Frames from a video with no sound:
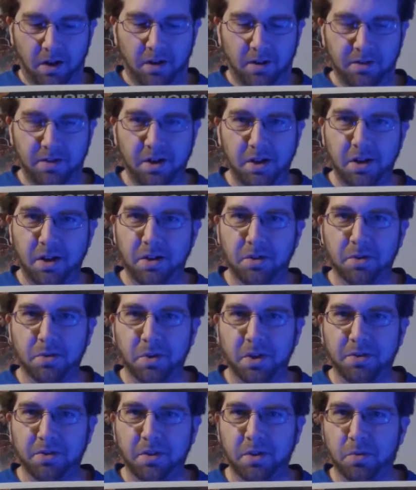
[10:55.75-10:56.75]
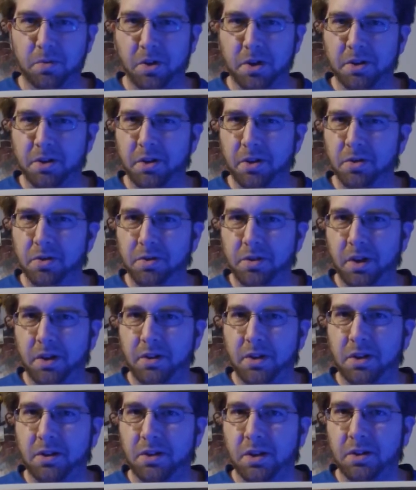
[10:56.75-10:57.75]
seeing how the rest of the run goes. I
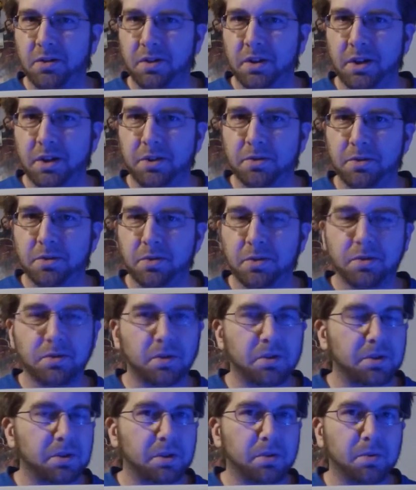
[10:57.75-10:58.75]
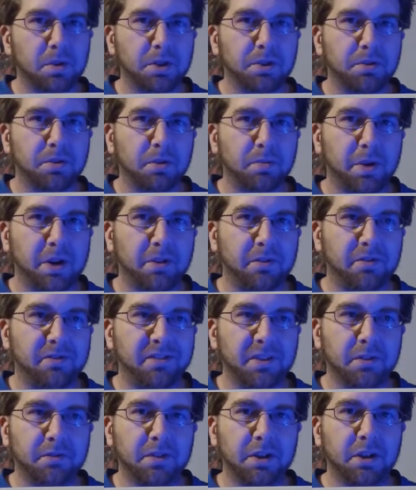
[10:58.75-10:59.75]
think they said Al Ewing's only going to run to about
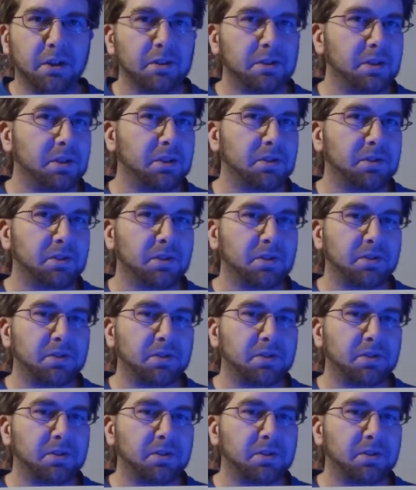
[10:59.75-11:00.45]
50, and then he's going to